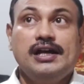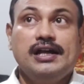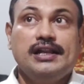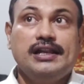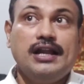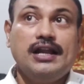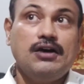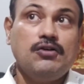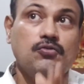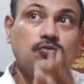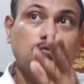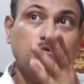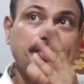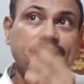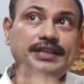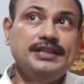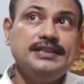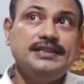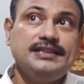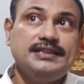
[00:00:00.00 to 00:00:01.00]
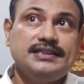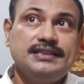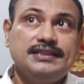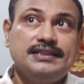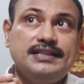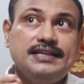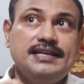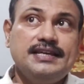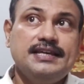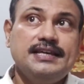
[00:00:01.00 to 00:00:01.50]
Now when
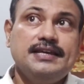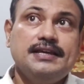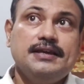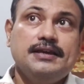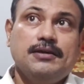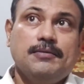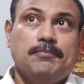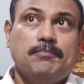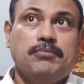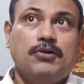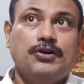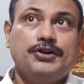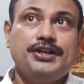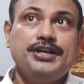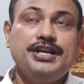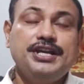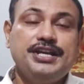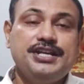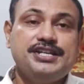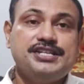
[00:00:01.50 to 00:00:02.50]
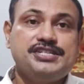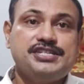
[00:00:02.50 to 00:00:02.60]
the body